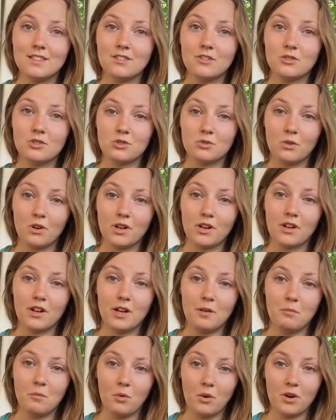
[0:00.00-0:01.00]
shorter,
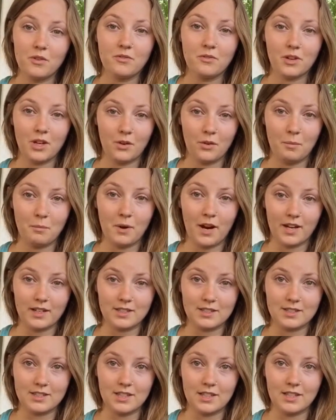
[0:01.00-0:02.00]
and more frequent
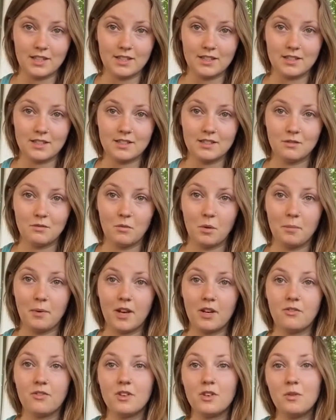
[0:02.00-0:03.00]
practices will
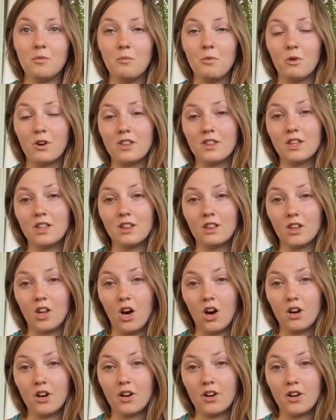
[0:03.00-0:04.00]
benefit you more than
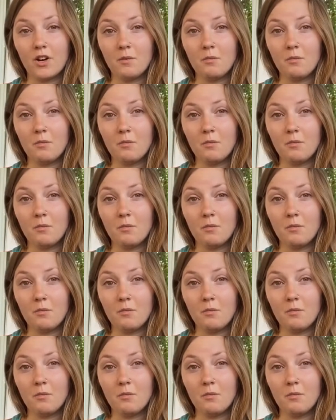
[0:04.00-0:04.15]
longer,